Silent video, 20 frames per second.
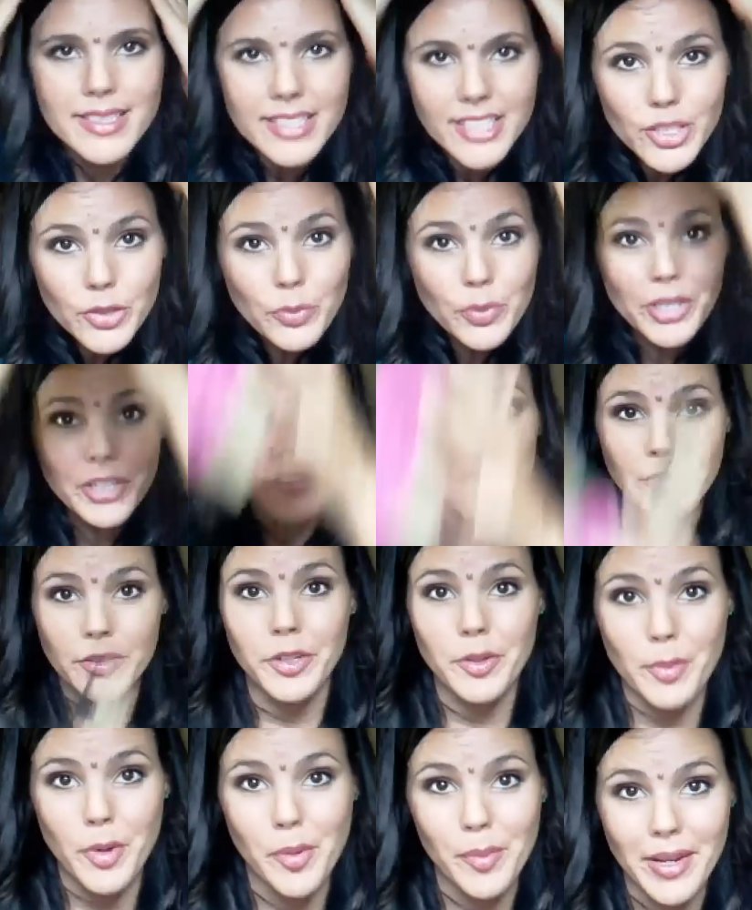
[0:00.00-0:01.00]
Let's get real for
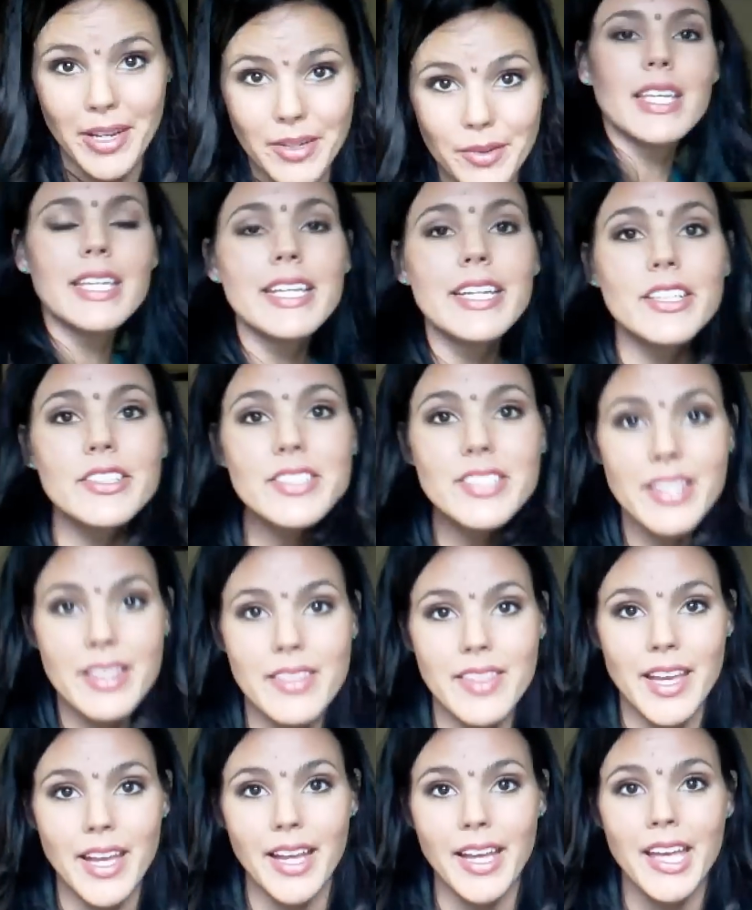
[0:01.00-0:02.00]
a moment. Here's
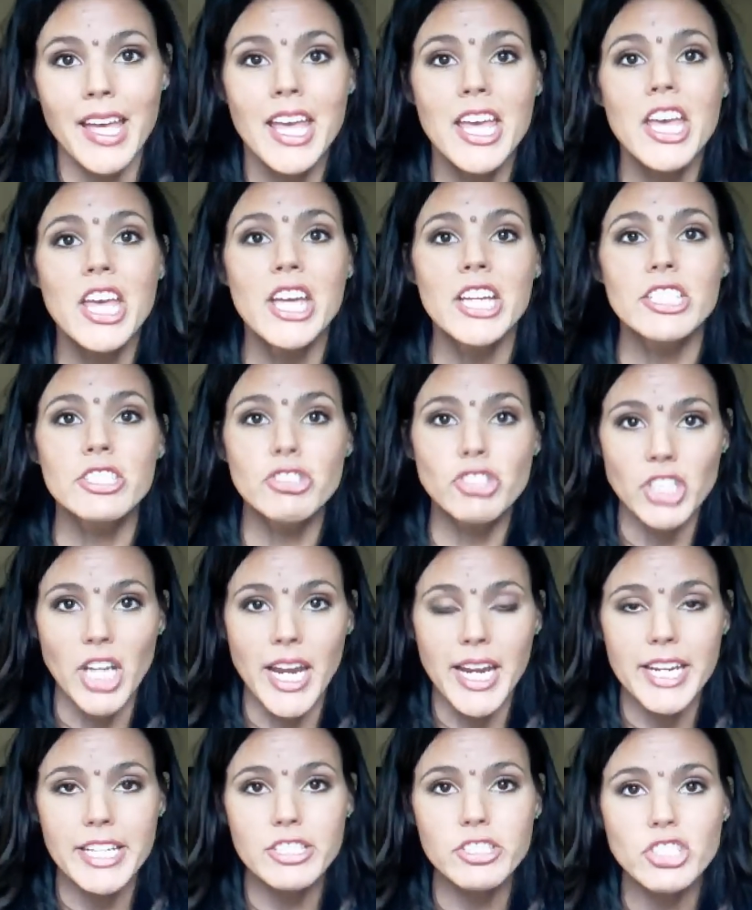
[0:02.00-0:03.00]
the thing.
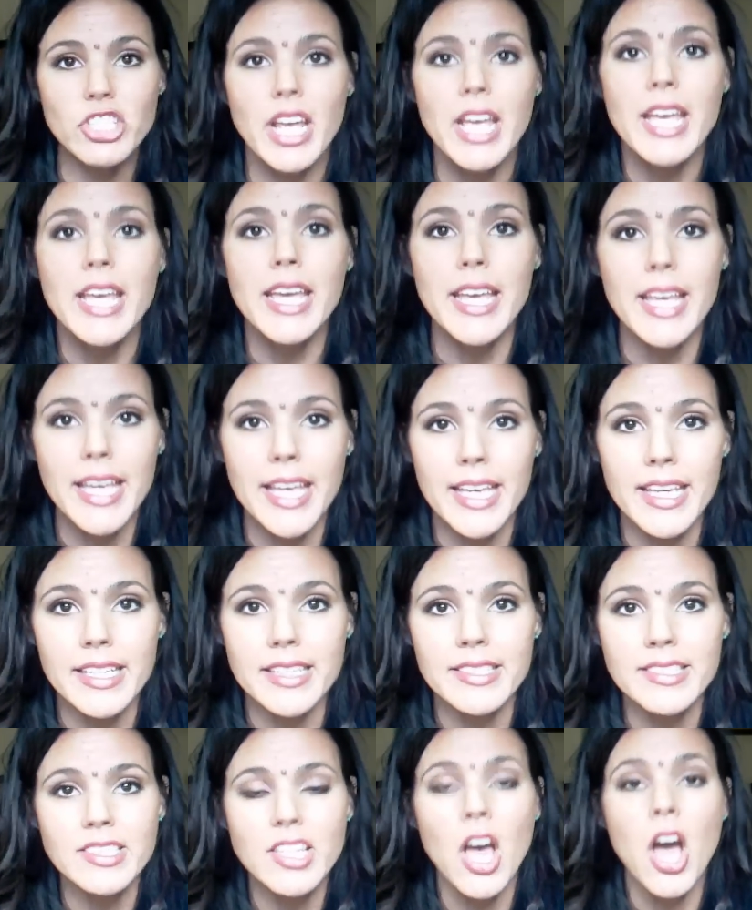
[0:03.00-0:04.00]
Change
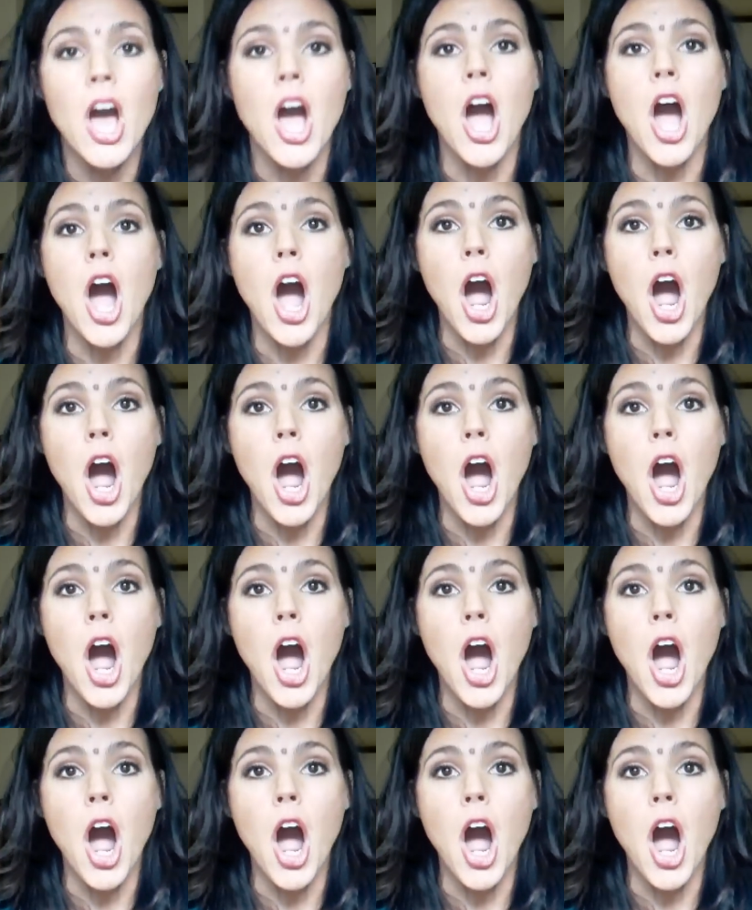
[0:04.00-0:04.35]
is